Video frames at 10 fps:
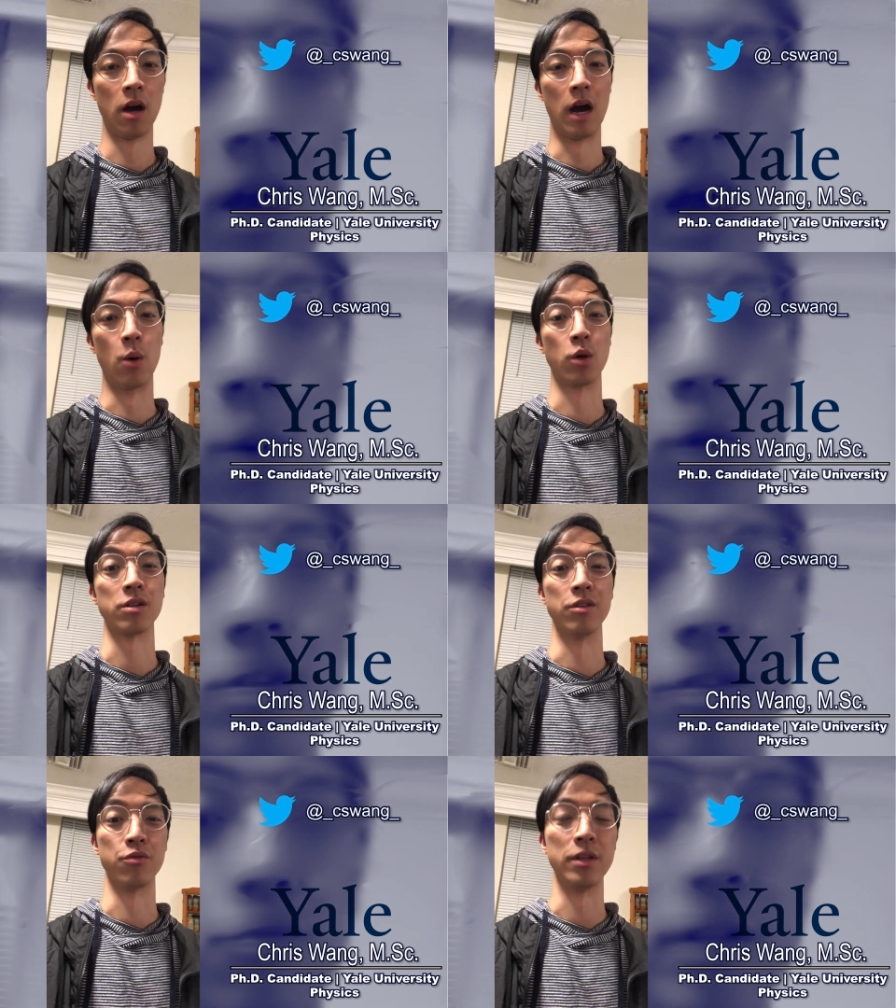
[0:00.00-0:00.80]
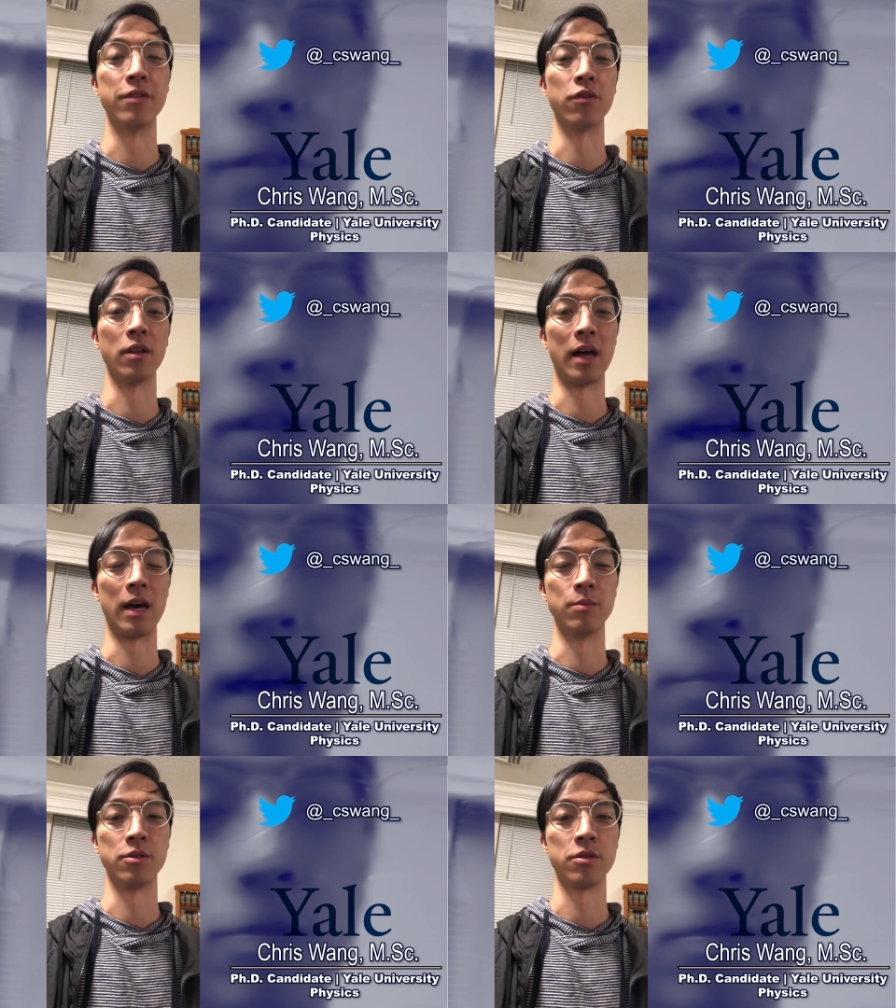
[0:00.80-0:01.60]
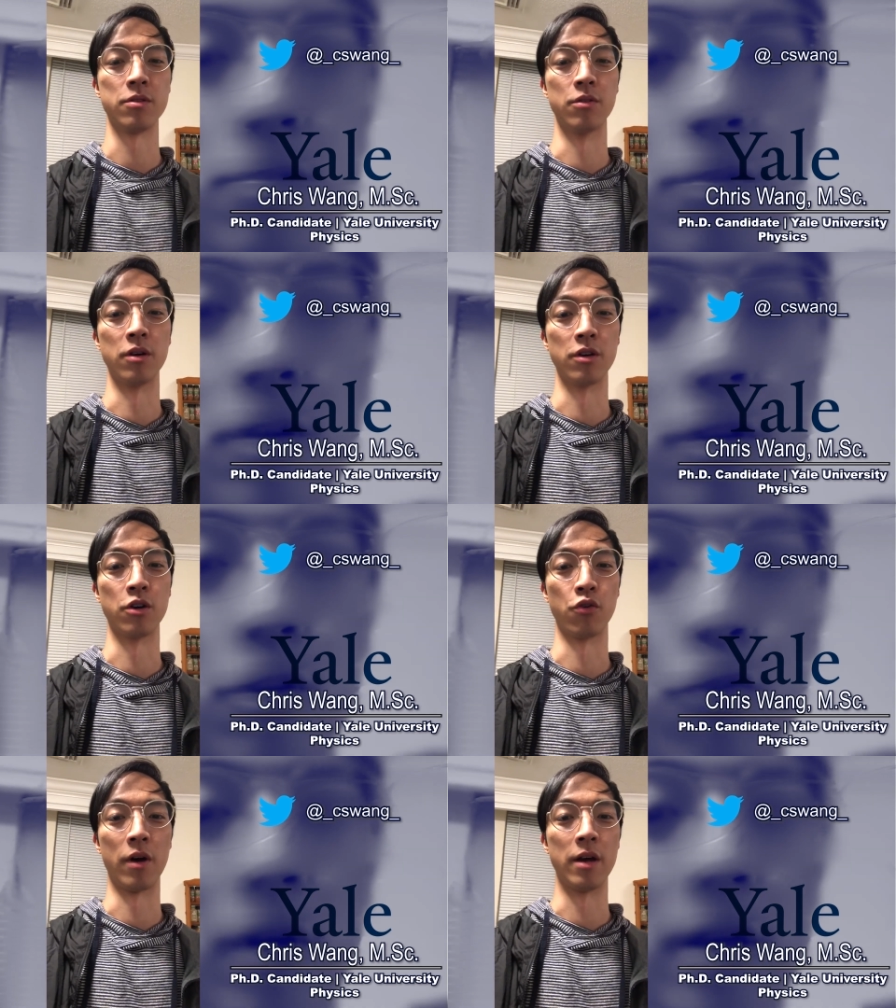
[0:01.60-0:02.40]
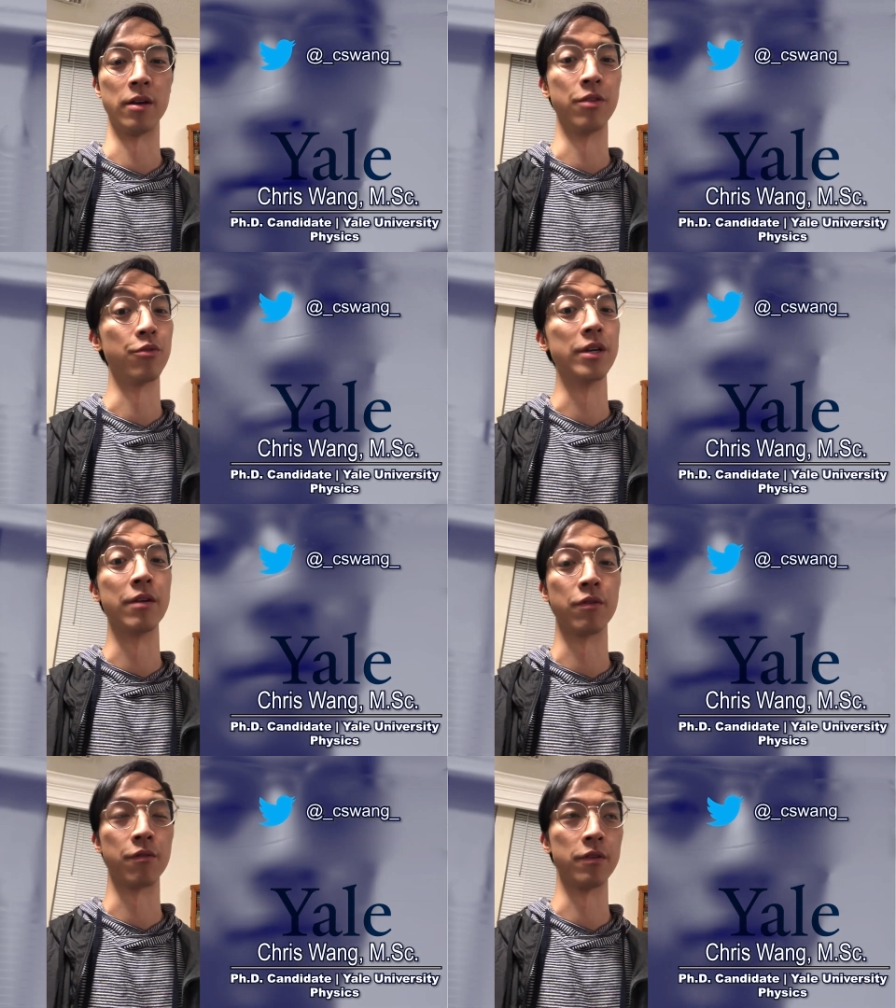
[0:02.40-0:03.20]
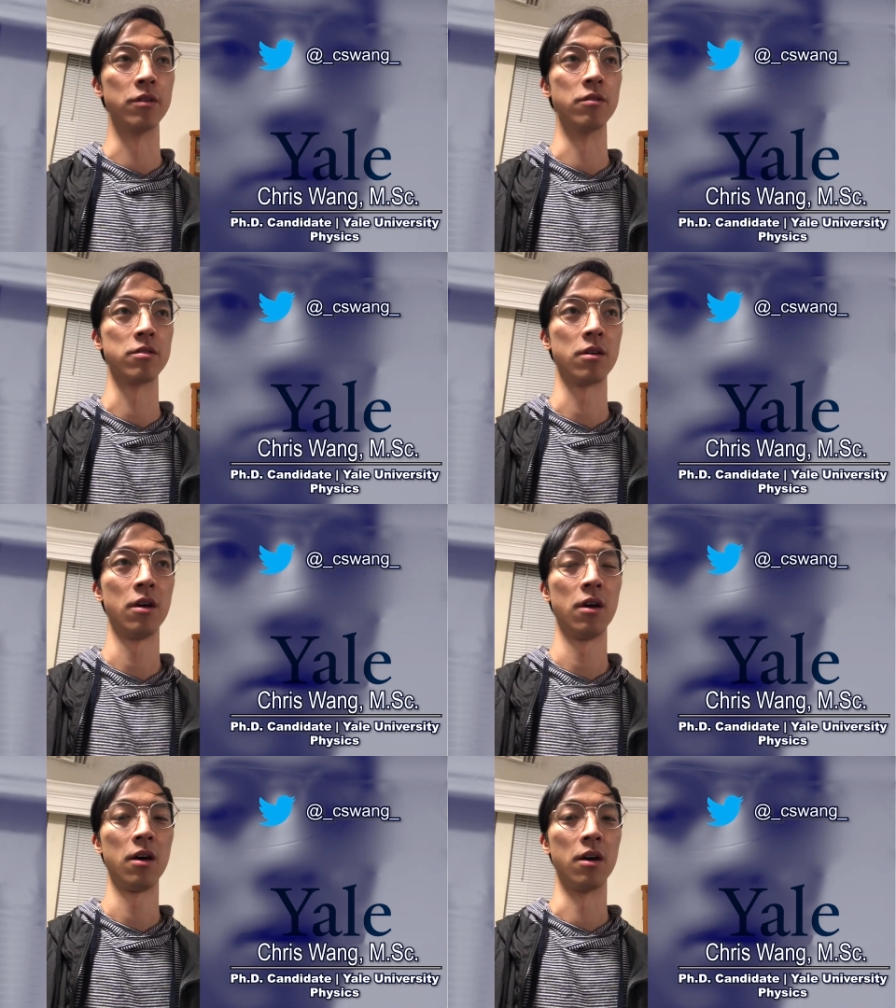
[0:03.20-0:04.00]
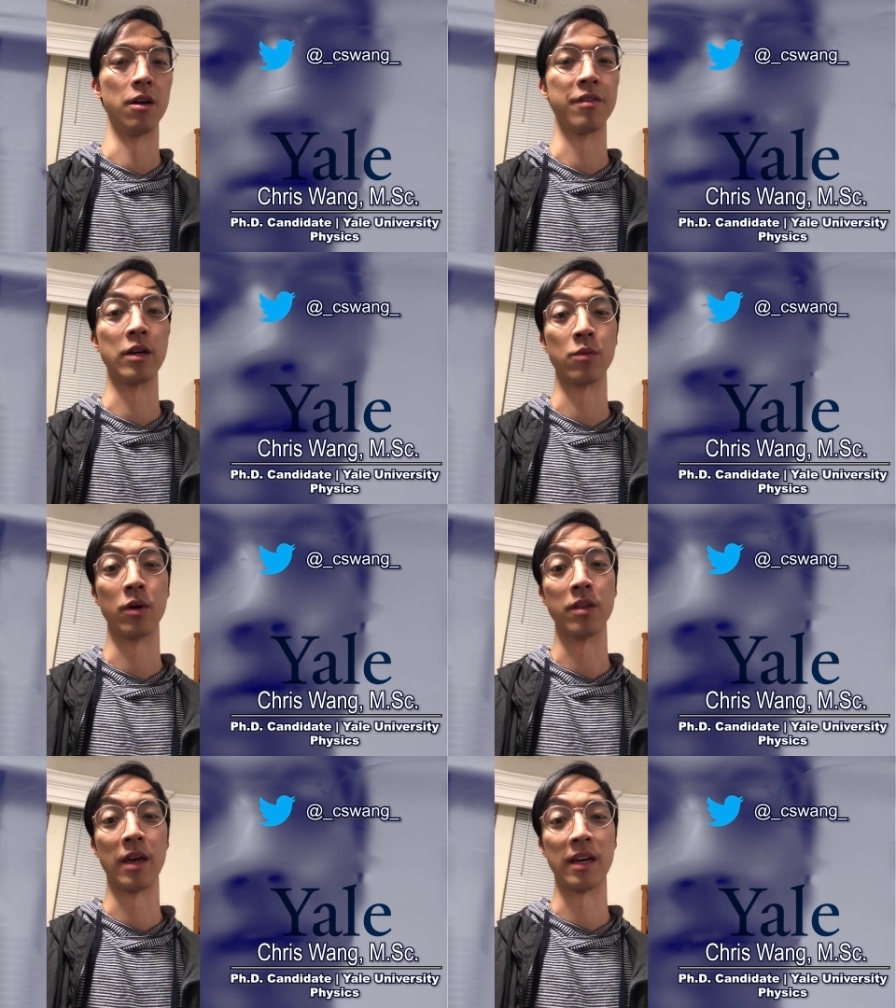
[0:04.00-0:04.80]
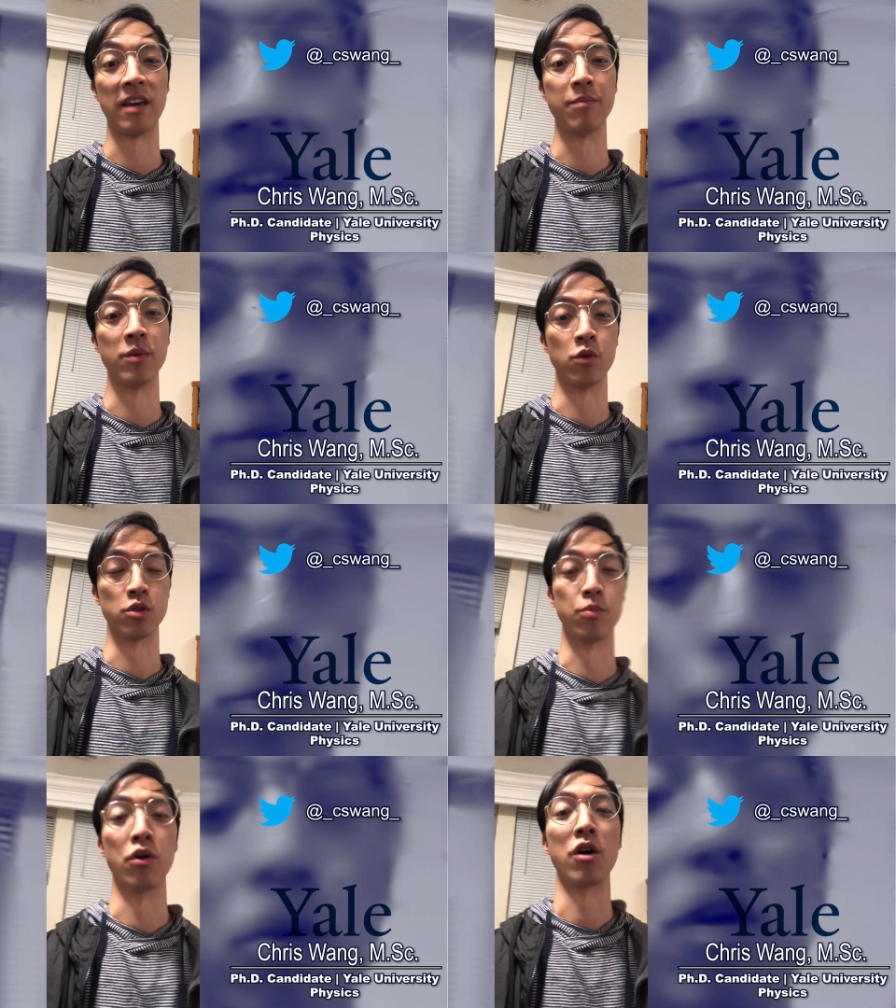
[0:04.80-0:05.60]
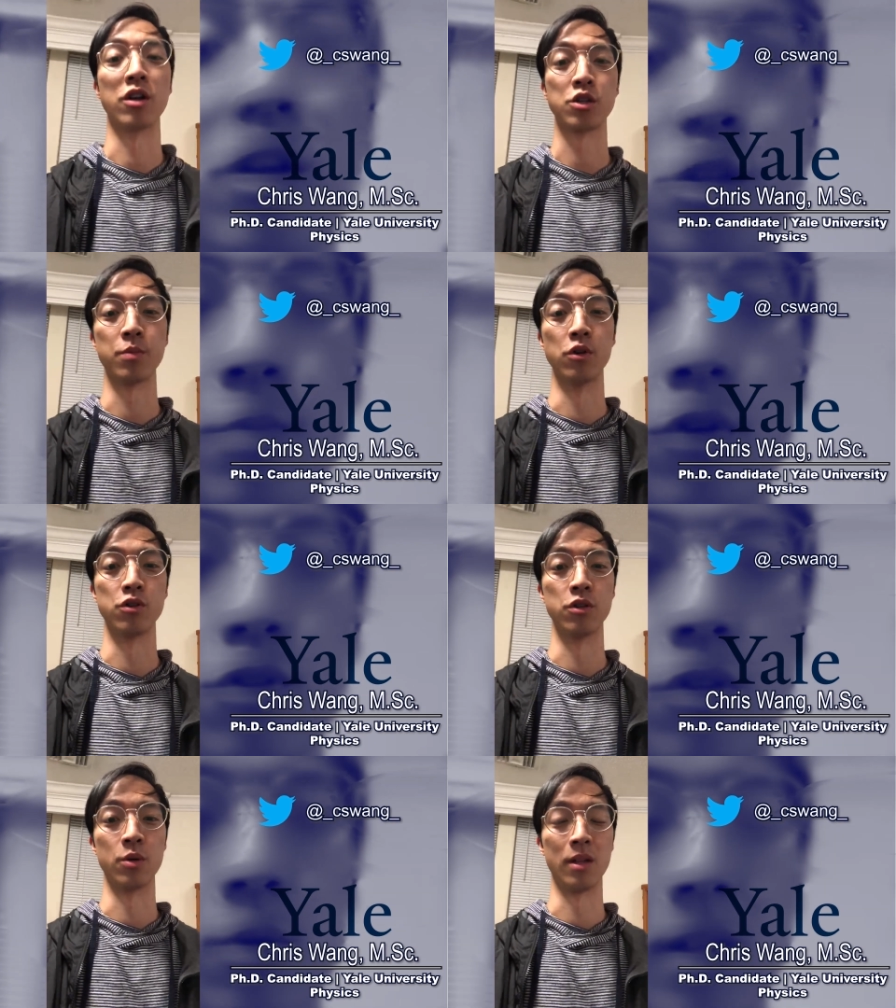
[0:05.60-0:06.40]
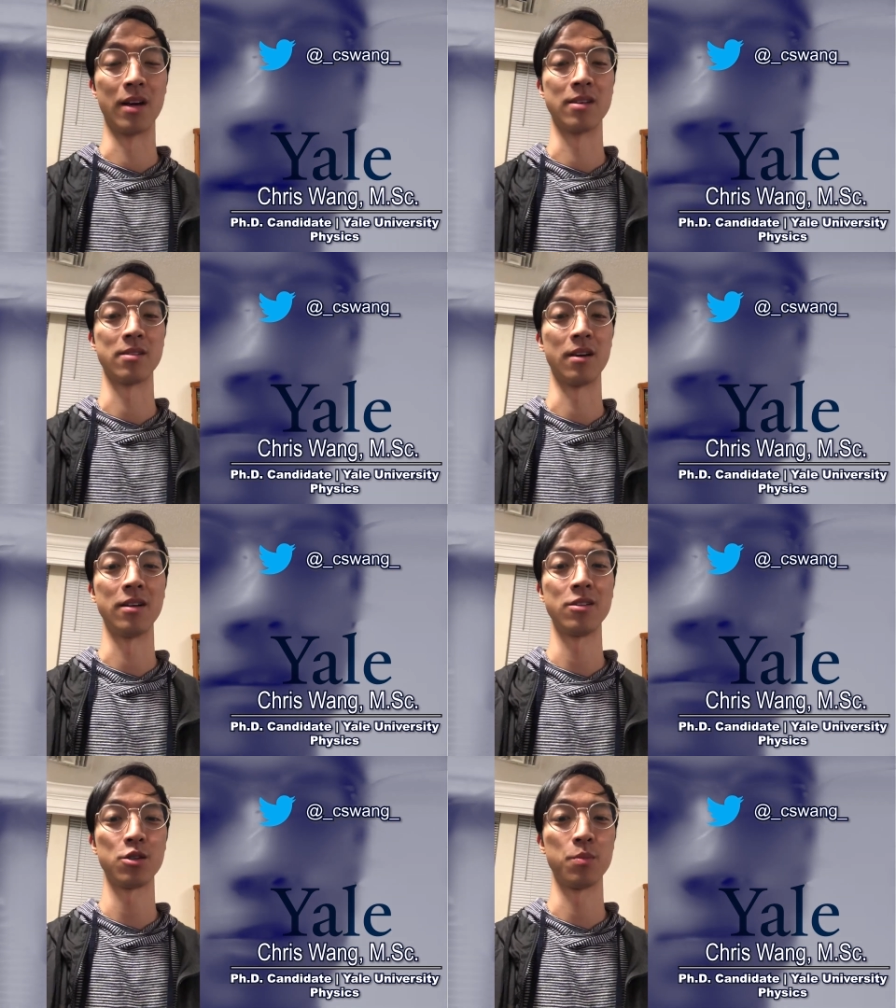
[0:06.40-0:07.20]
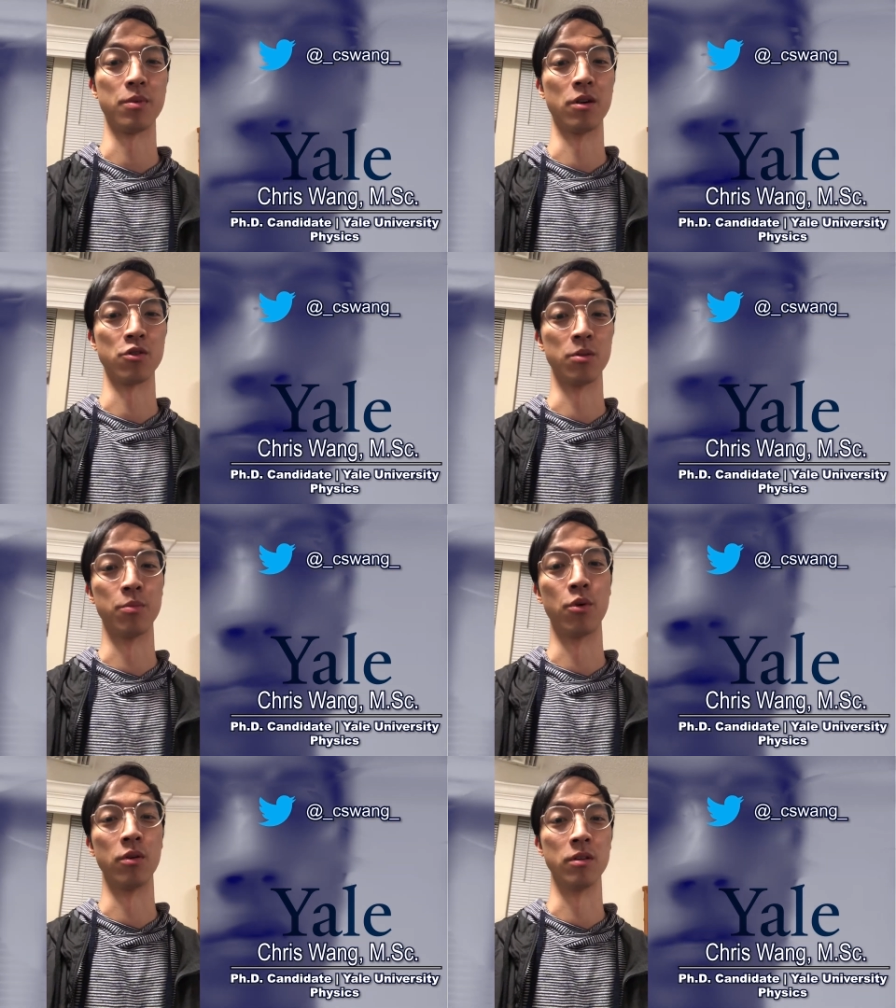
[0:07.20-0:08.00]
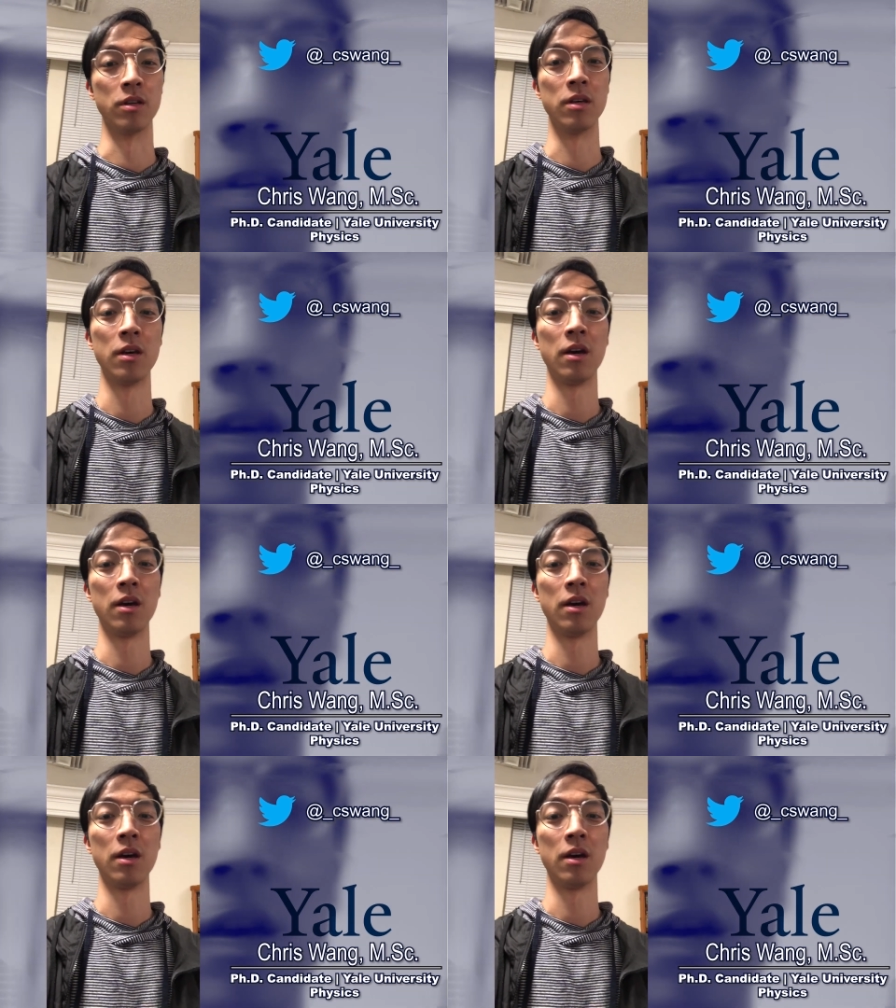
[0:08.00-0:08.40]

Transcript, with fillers: I worked in three different labs throughout undergrad in three different fields I think what that gave me was a broad exposure to a lot of science, but also importantly,